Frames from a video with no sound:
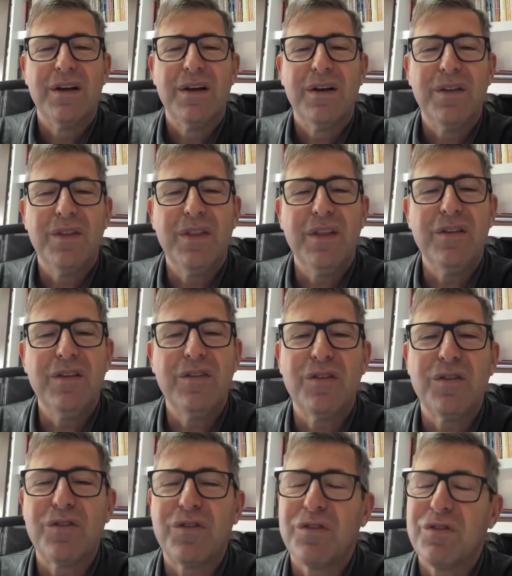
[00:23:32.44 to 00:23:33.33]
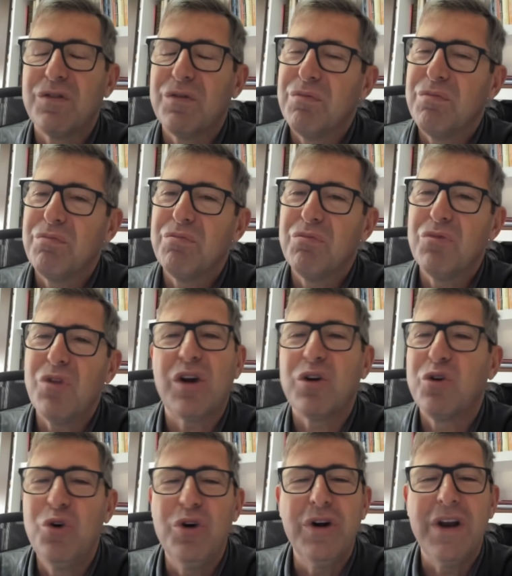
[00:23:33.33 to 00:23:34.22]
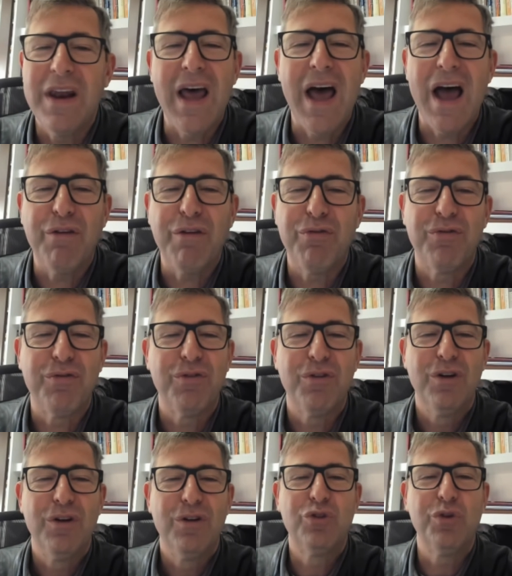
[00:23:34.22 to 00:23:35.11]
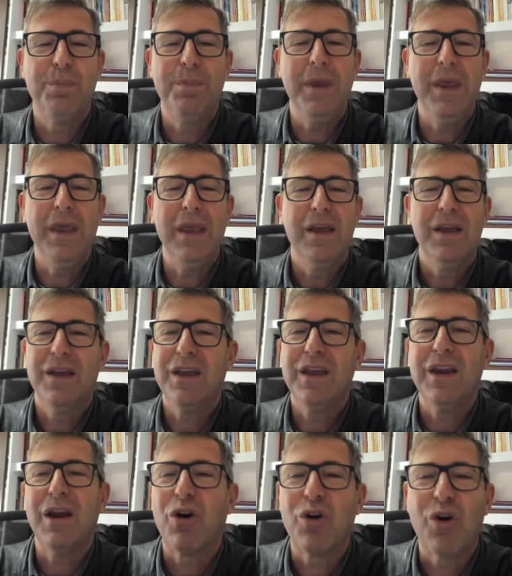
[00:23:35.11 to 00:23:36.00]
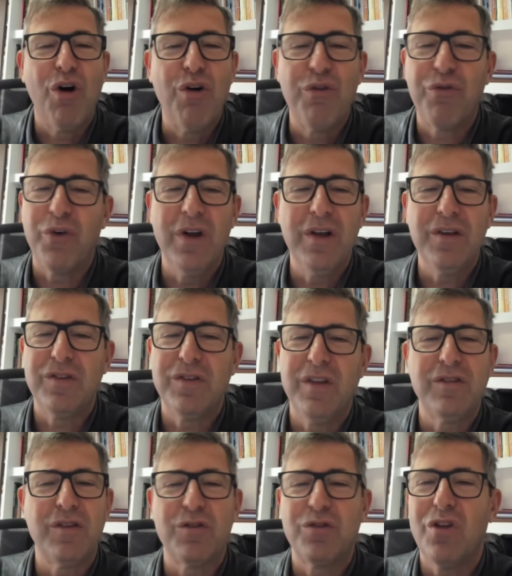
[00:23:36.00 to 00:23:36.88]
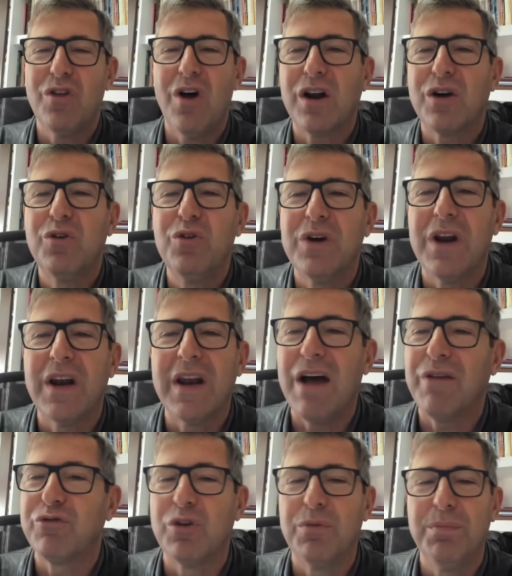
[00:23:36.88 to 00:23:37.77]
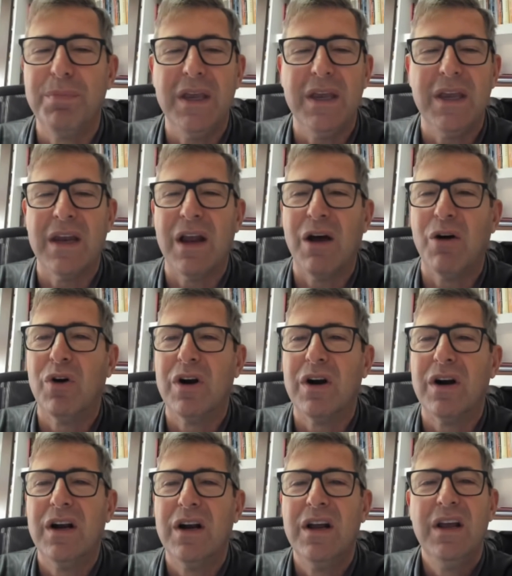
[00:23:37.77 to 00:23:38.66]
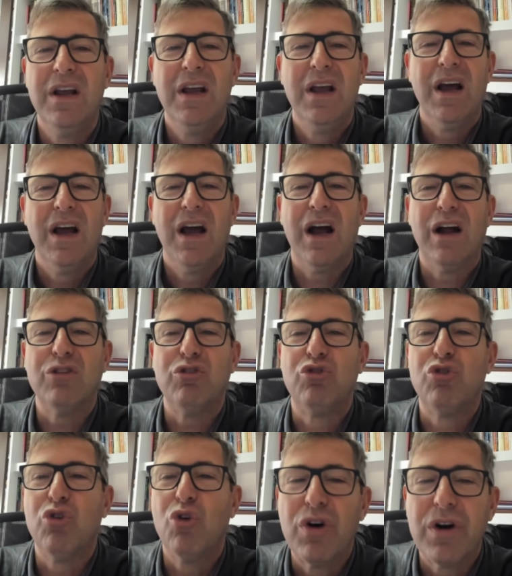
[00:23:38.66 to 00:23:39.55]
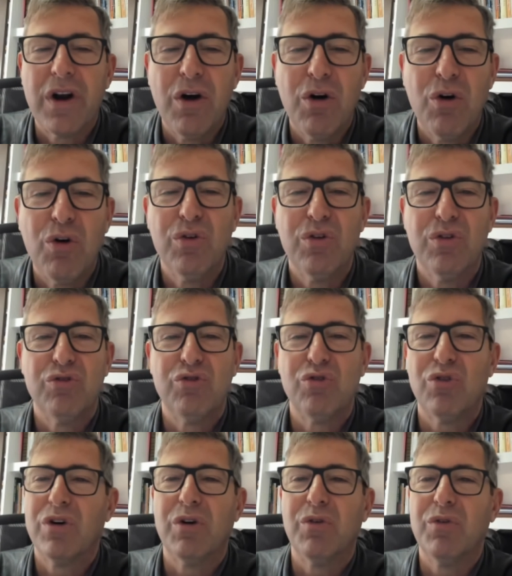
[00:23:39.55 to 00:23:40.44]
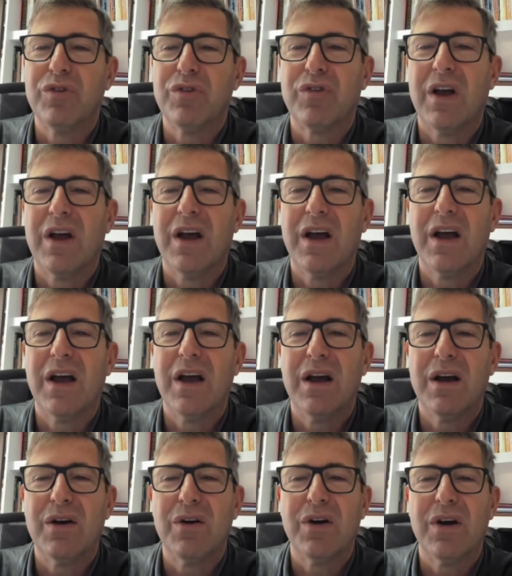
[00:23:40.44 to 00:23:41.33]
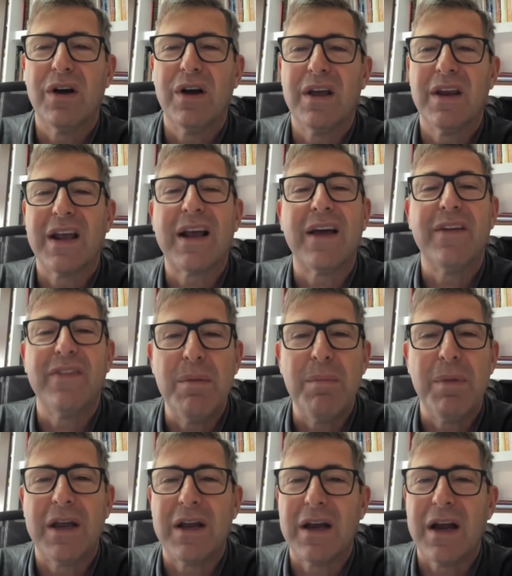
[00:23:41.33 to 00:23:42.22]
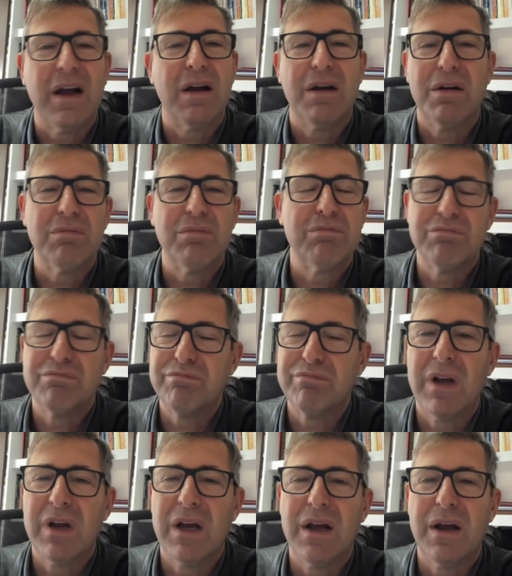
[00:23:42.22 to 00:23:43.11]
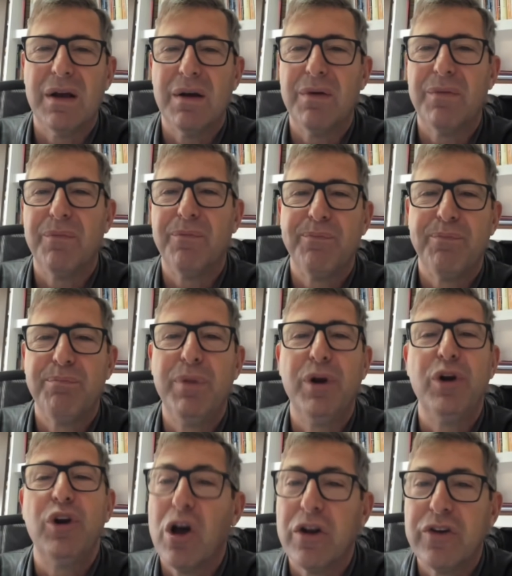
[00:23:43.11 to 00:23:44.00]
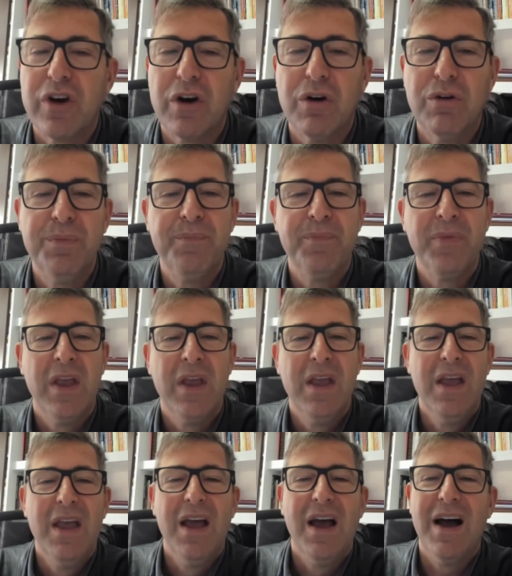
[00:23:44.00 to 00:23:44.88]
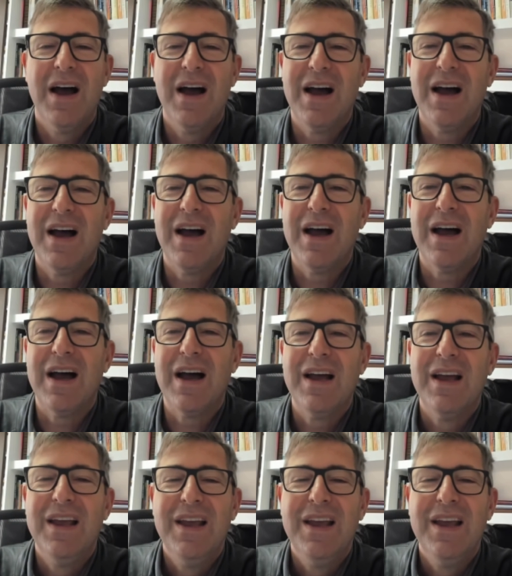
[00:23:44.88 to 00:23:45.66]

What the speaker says: This is not good enough to be in our conference. This is not good enough to be in our journal. Journal is an academic periodical. What